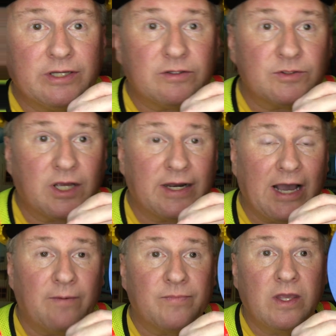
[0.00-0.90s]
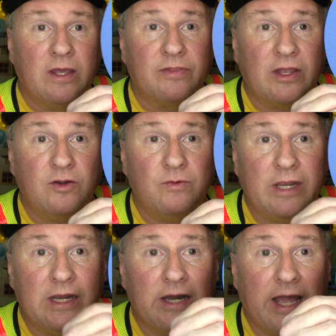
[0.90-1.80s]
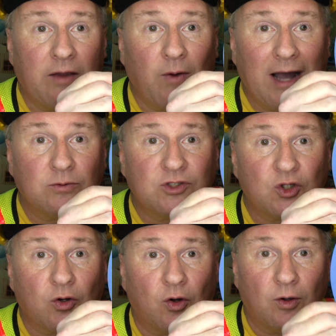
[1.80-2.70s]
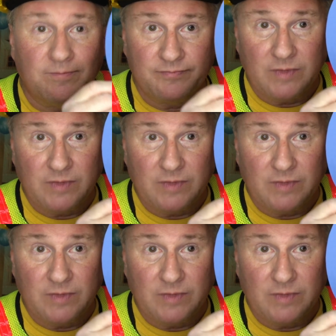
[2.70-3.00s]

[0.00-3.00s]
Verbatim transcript: you get those cut out, then you need a round circle.